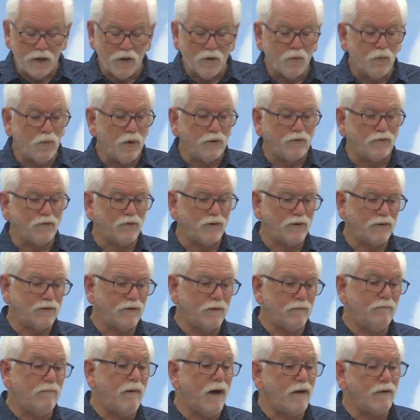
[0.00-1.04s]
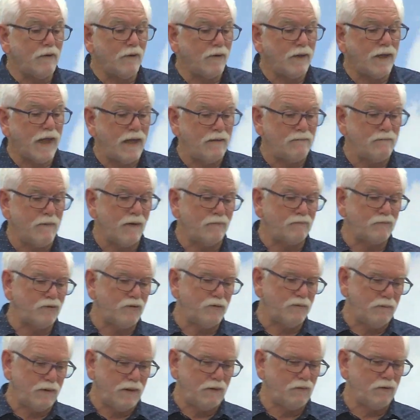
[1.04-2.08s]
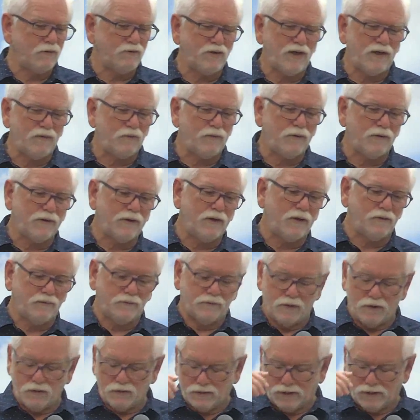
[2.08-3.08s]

which the mother came up to me, which I really don't know